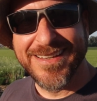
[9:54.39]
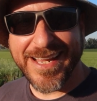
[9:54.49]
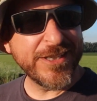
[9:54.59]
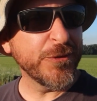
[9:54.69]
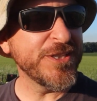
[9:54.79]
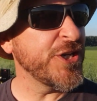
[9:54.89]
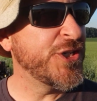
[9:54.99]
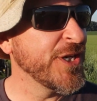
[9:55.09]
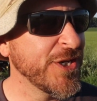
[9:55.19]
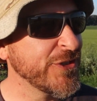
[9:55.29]
They do it
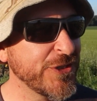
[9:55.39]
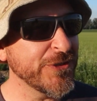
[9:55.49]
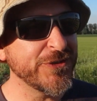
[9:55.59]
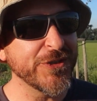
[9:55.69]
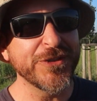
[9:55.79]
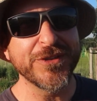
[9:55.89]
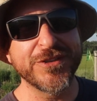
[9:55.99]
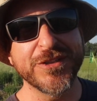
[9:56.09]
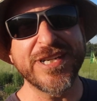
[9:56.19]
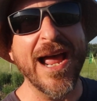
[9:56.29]
to to to
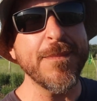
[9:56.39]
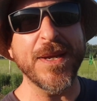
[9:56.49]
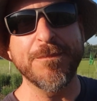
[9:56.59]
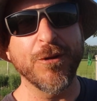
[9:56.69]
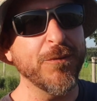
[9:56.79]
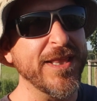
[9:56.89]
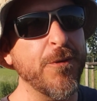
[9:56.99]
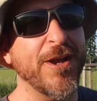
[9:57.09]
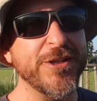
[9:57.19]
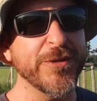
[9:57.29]
to Thai people when
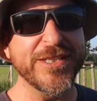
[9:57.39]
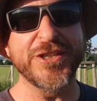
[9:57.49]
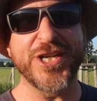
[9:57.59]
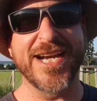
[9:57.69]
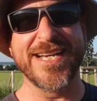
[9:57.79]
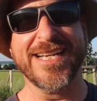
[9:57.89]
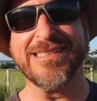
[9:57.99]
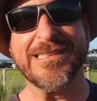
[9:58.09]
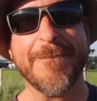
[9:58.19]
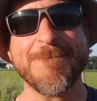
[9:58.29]
they want to do it to
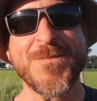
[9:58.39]
Chinese.